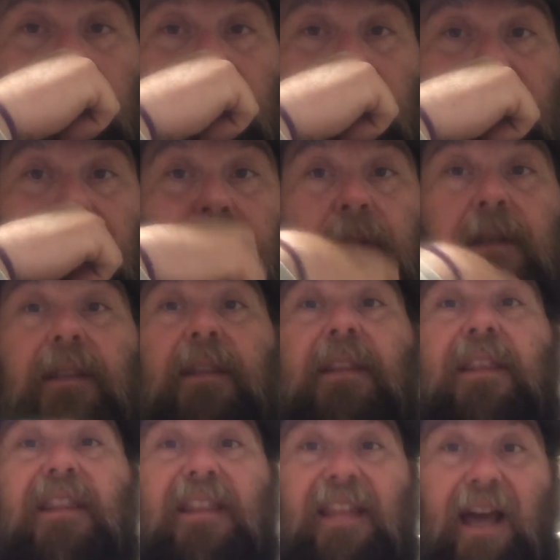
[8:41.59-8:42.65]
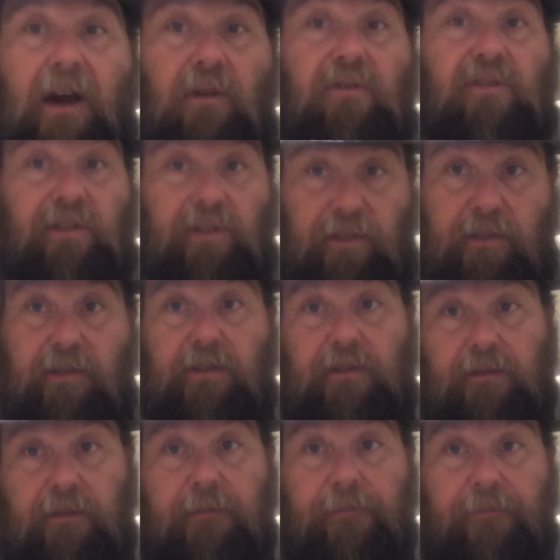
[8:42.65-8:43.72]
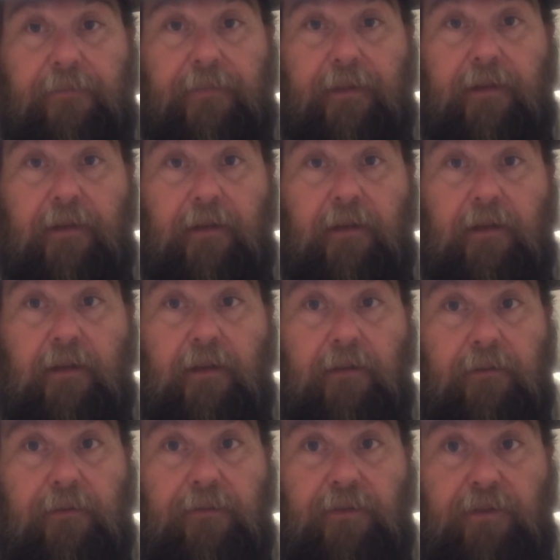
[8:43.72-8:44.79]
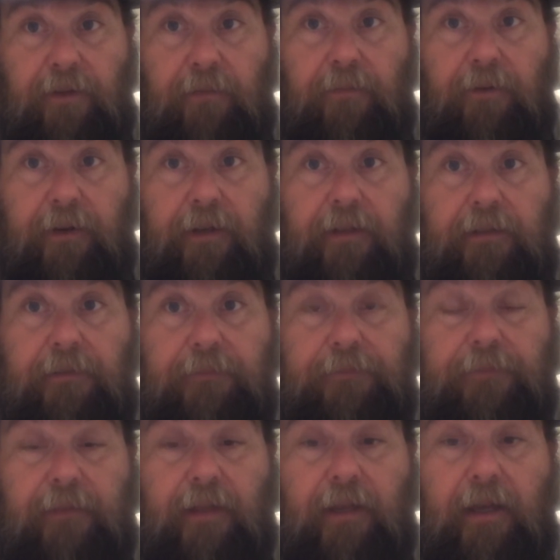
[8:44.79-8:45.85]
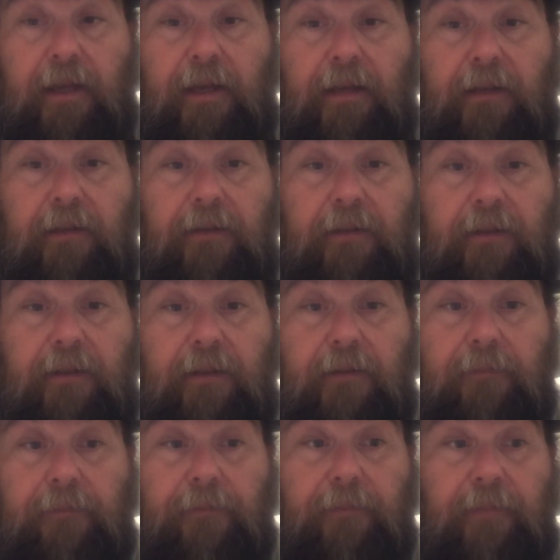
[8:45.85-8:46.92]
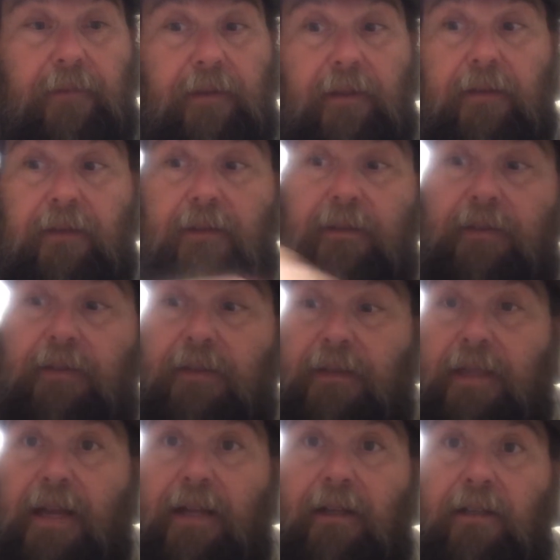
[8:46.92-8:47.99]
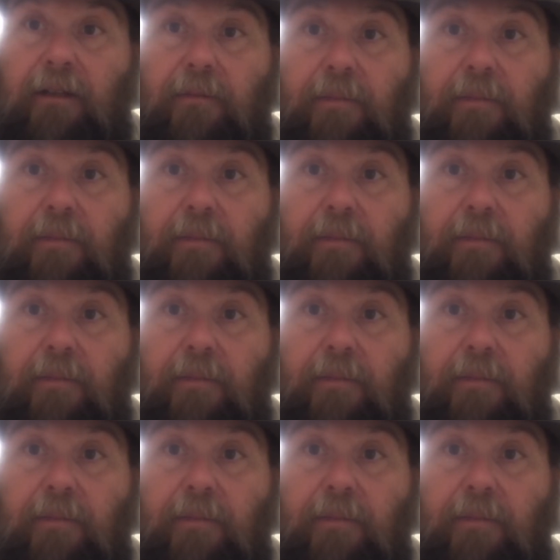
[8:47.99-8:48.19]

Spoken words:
be doing thousands of jump rings. And that little